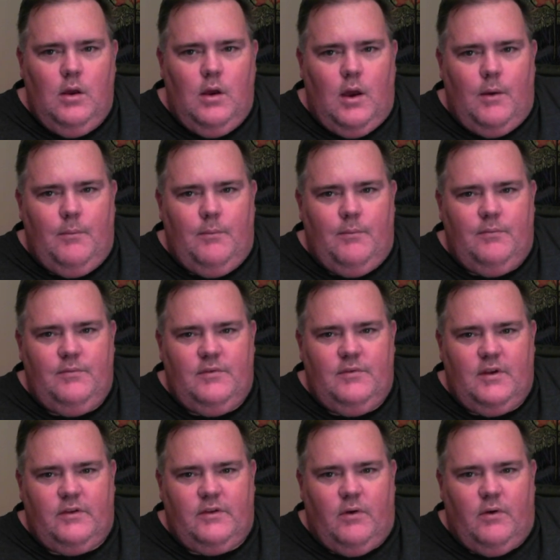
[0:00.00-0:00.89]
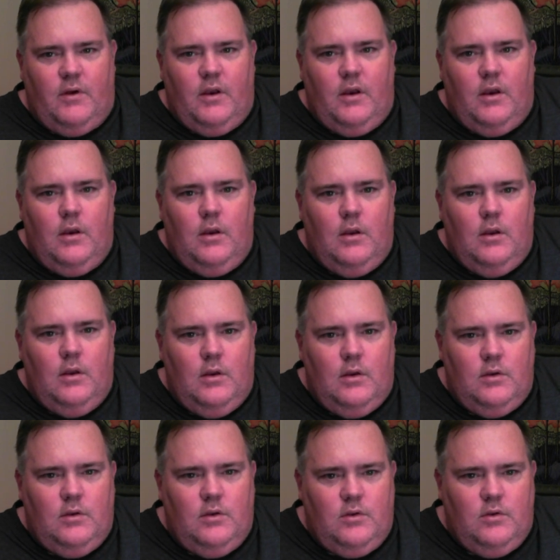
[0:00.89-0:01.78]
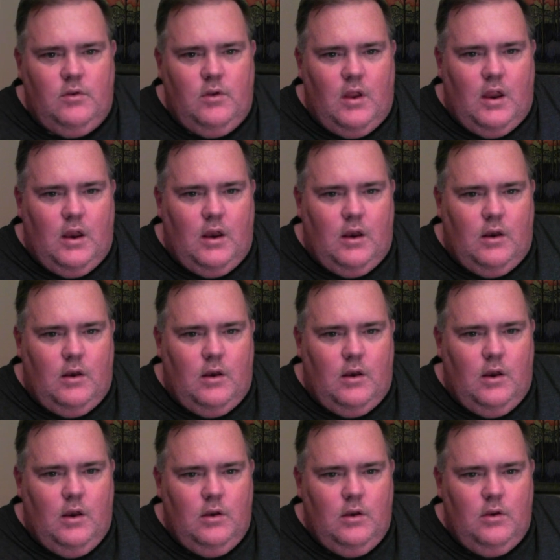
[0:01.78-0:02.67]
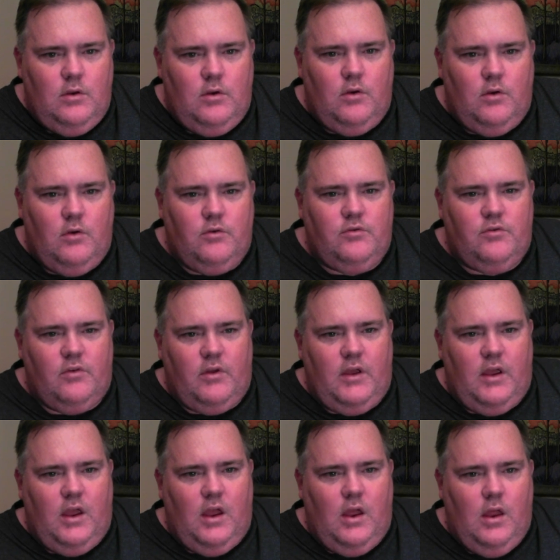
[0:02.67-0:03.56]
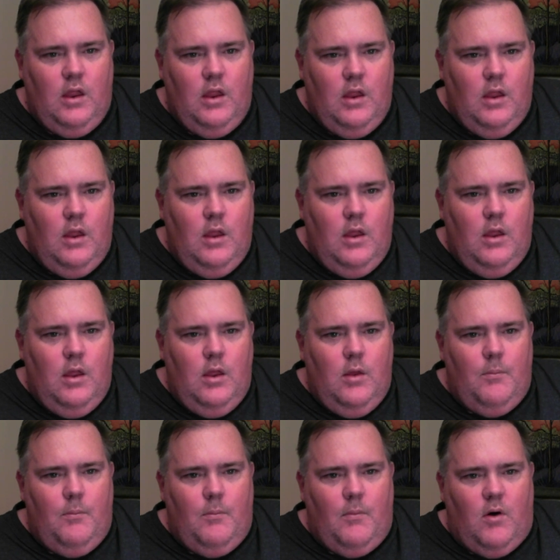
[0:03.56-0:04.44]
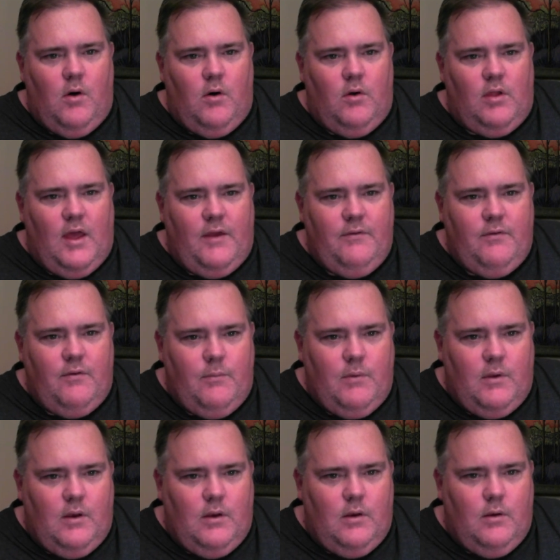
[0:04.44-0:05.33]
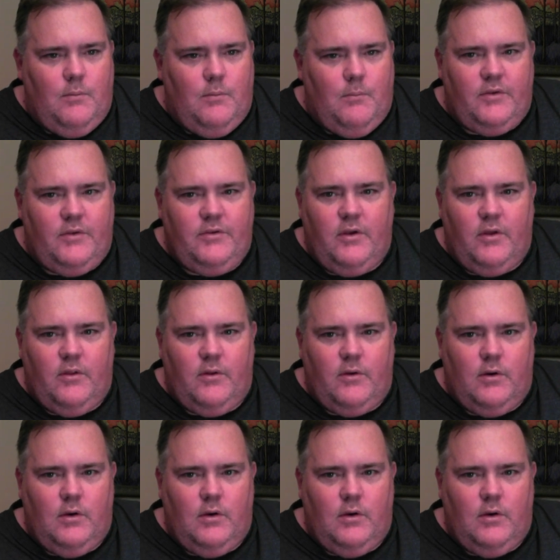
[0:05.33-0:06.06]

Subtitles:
I'm 6 foot, and usually my whole life I've been muscular,